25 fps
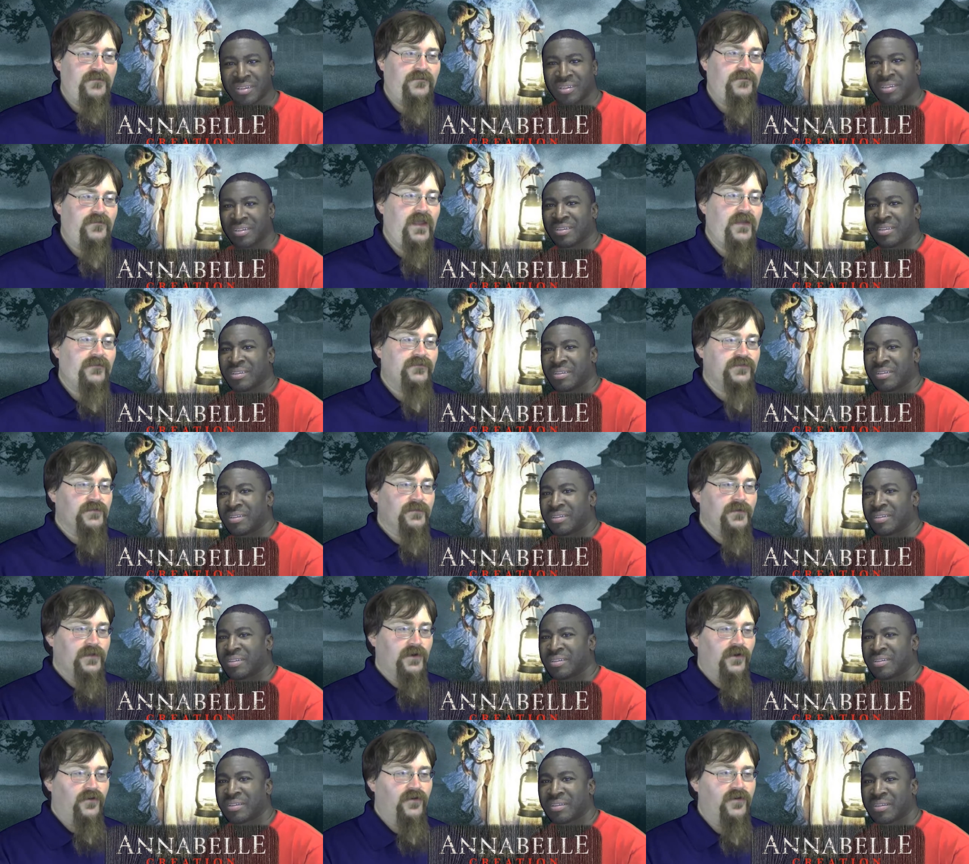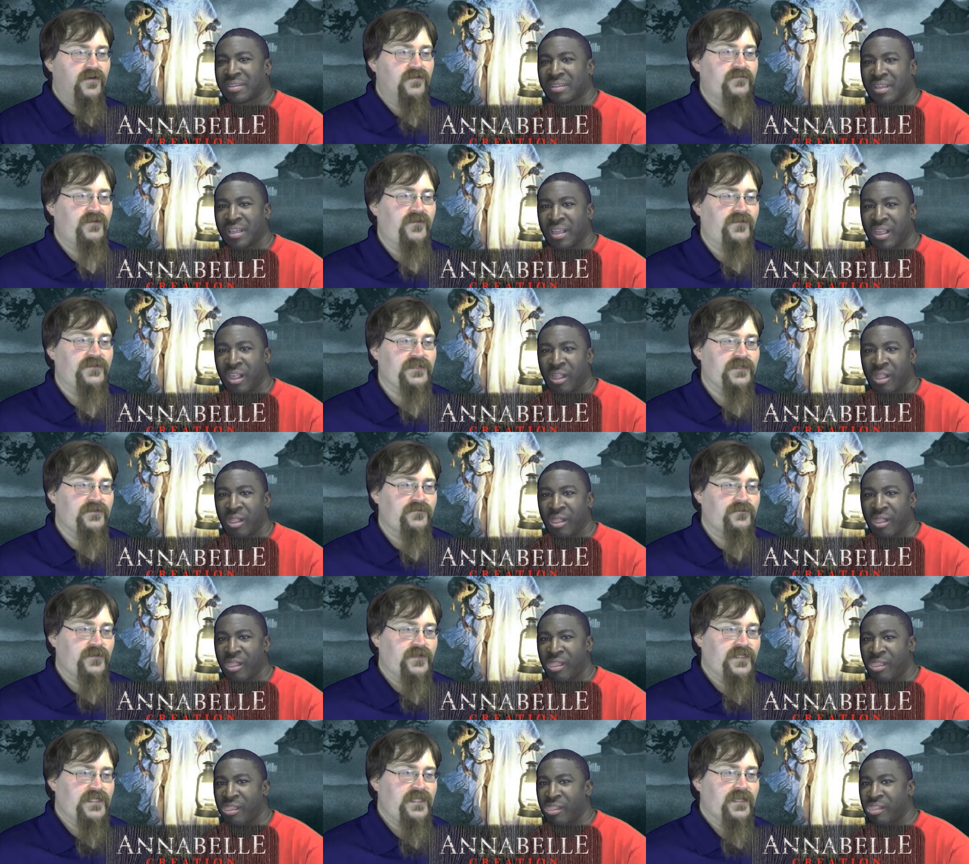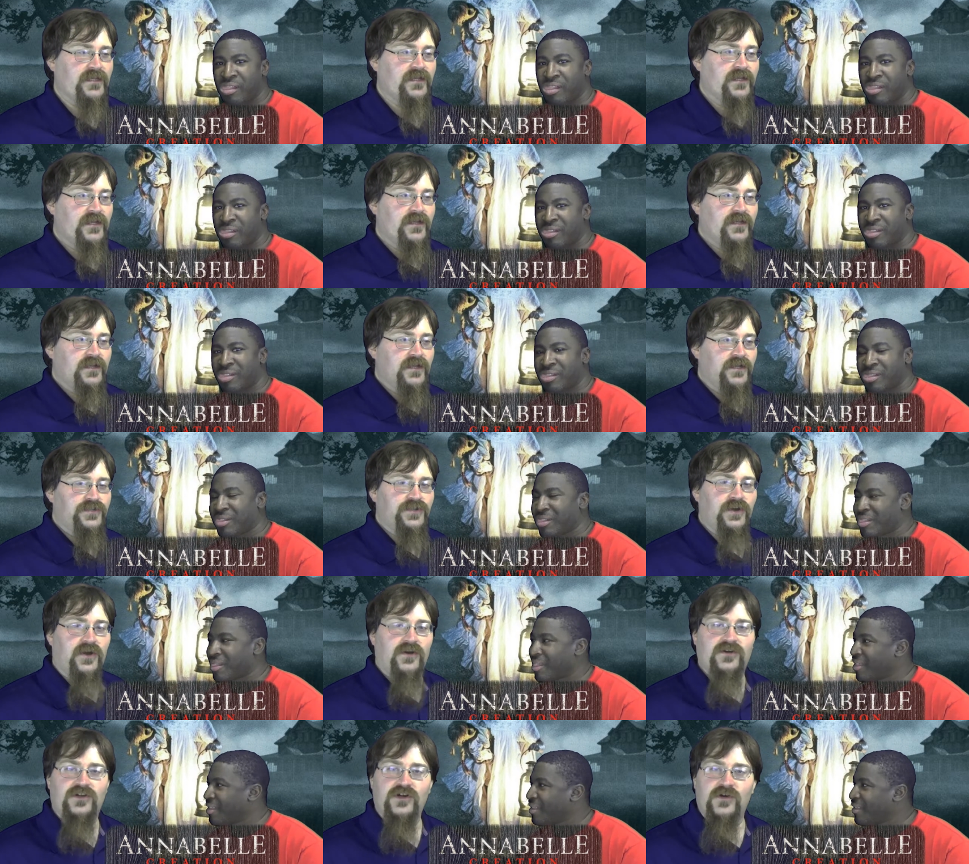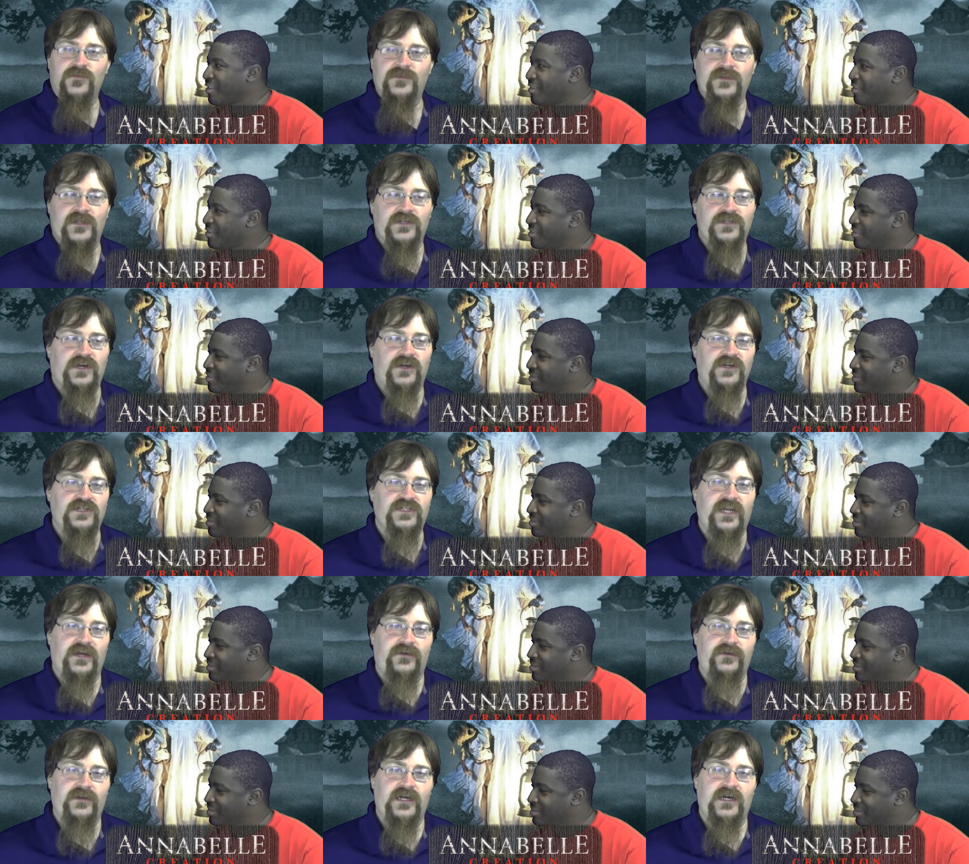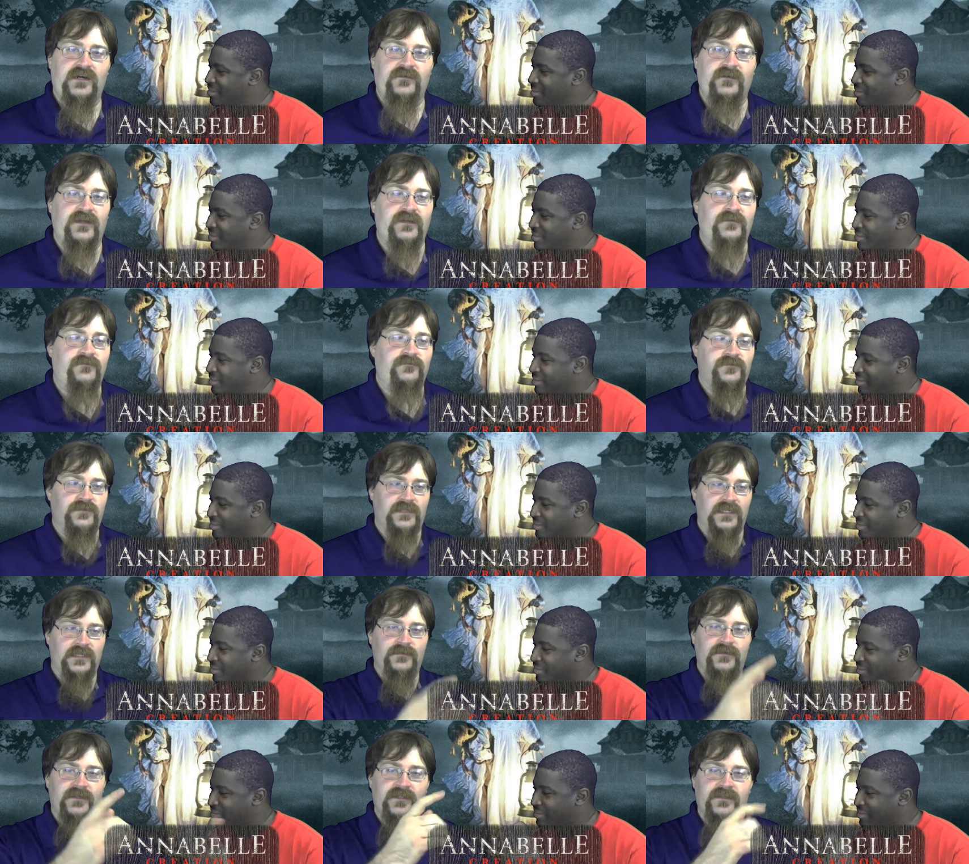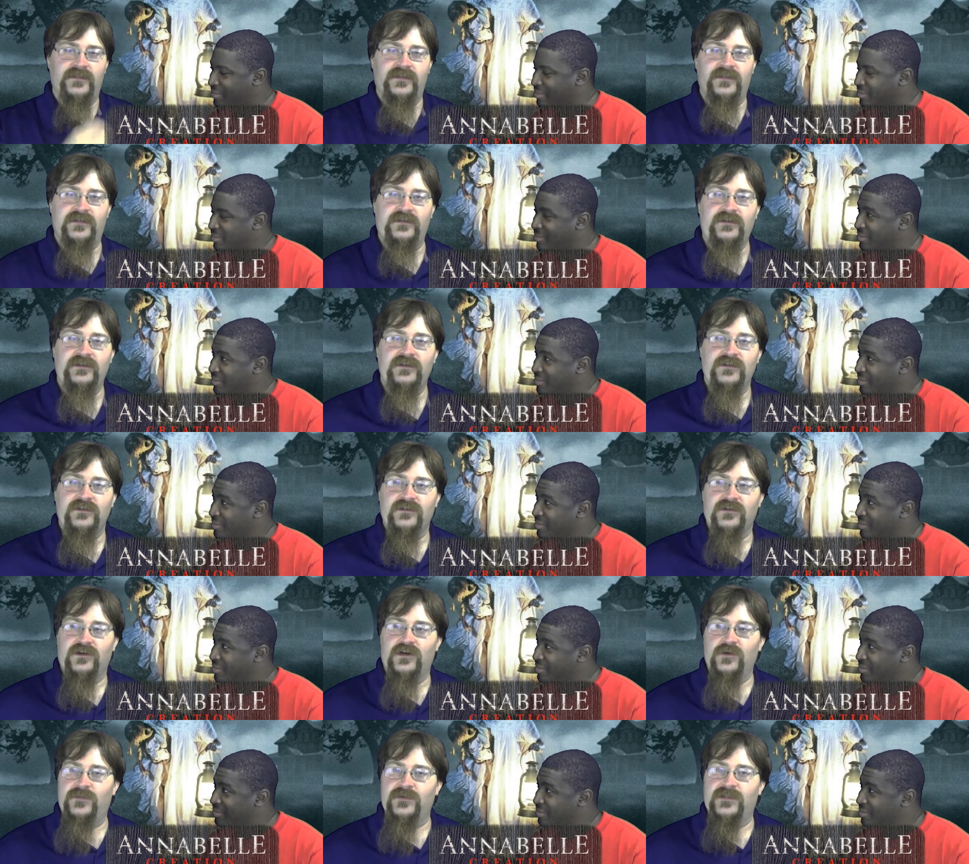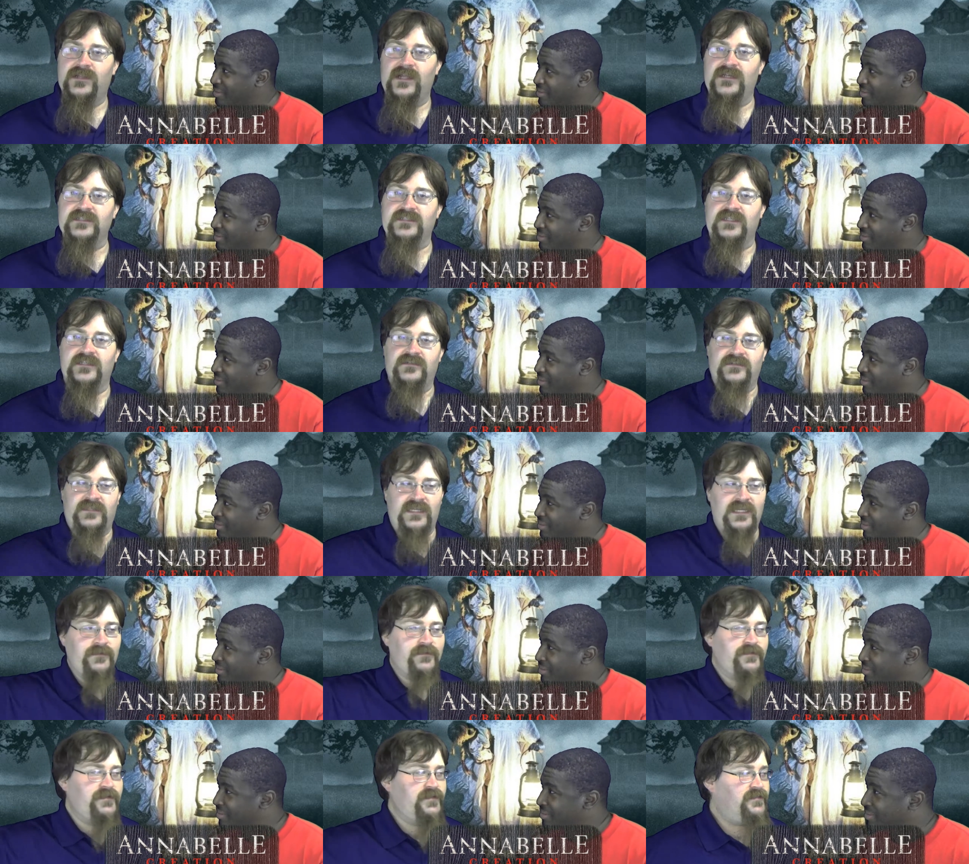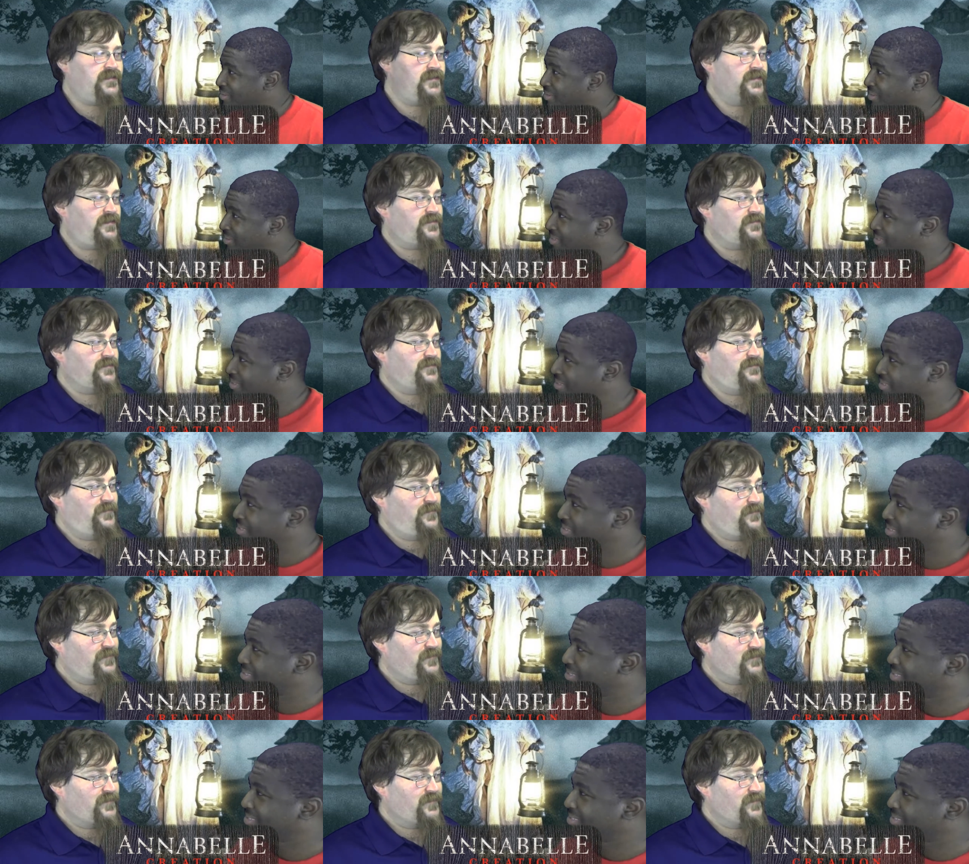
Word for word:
Speaker 1: We have so many horror movies. Oh, you think dark, a dark, scary hallway, demon in there. Open closet, demon in there.